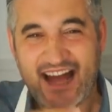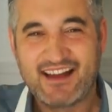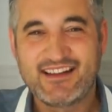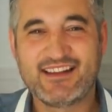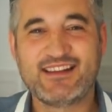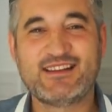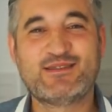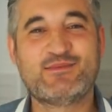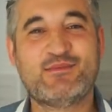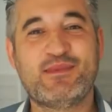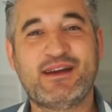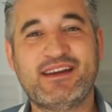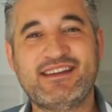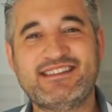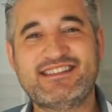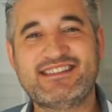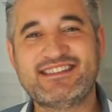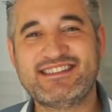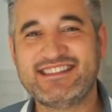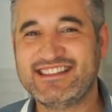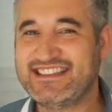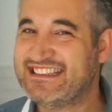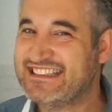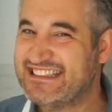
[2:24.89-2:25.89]
This
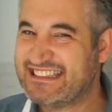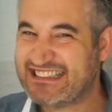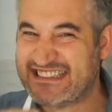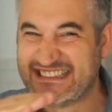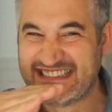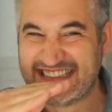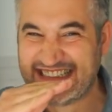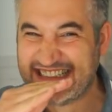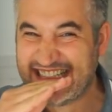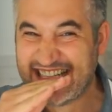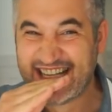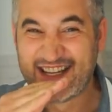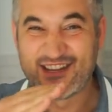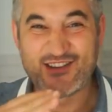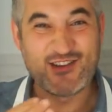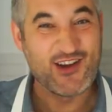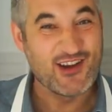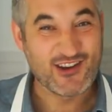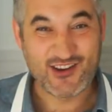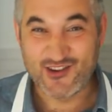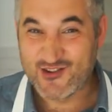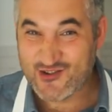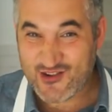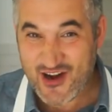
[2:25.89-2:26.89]
means
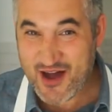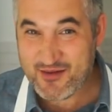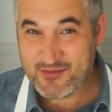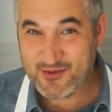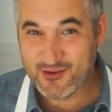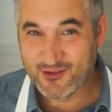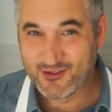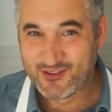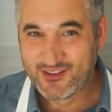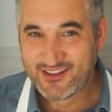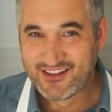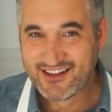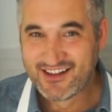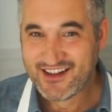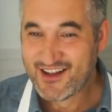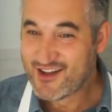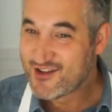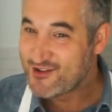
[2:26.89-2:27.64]
you're in trouble.